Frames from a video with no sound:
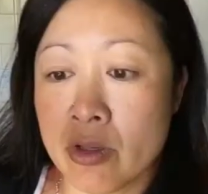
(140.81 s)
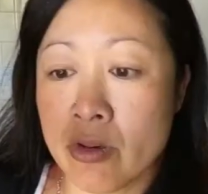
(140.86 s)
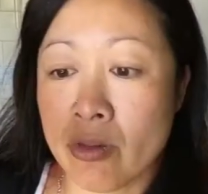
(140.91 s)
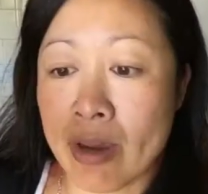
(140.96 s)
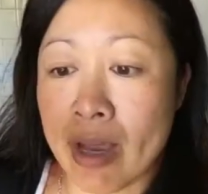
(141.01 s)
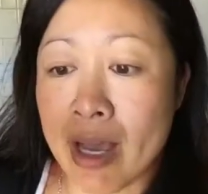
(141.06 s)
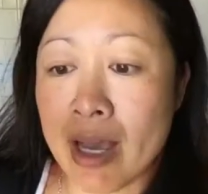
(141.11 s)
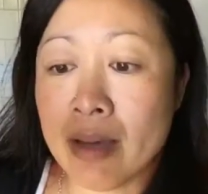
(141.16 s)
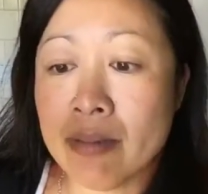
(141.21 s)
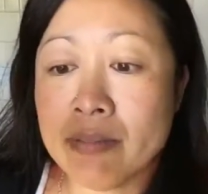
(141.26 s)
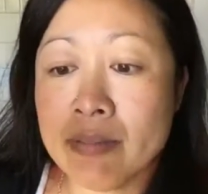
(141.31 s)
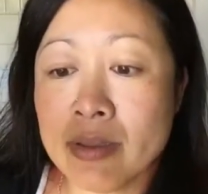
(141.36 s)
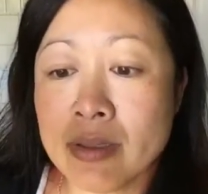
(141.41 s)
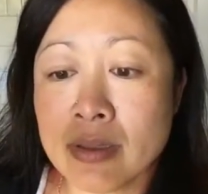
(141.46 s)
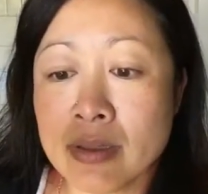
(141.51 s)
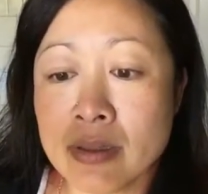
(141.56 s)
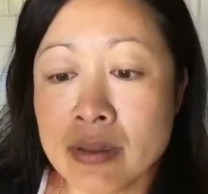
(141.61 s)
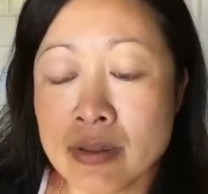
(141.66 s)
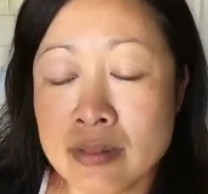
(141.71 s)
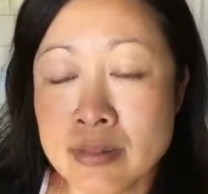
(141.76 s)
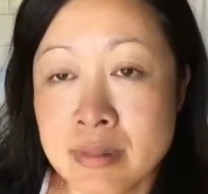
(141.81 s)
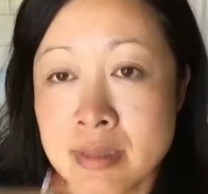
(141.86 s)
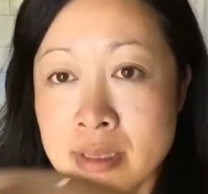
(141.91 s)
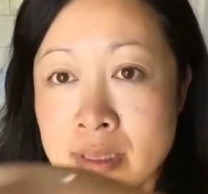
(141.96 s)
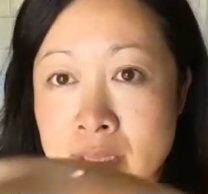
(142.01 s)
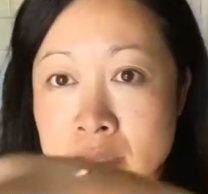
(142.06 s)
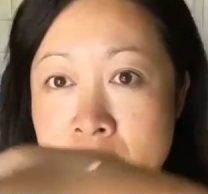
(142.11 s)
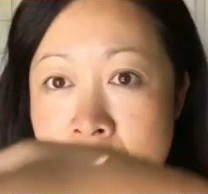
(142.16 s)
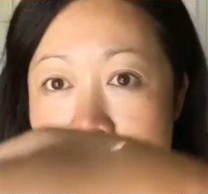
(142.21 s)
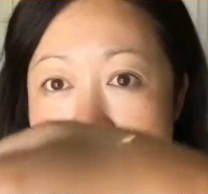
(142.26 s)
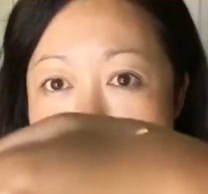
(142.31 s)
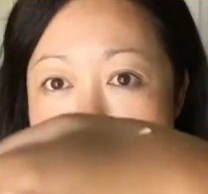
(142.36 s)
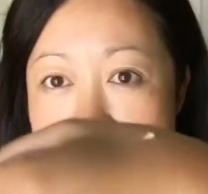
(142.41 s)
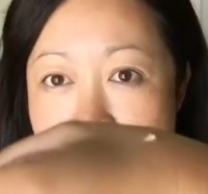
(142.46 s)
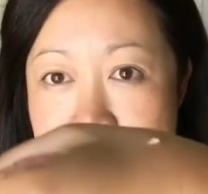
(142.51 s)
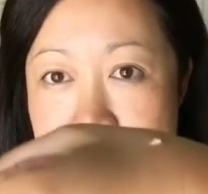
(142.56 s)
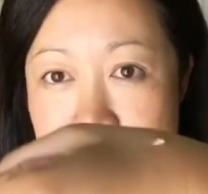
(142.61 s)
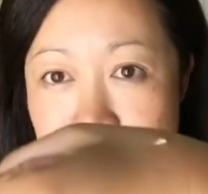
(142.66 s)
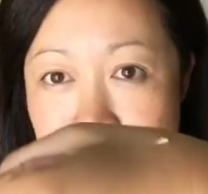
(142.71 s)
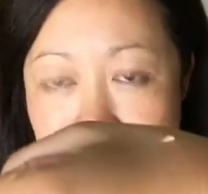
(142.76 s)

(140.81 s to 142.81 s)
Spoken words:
to grab just a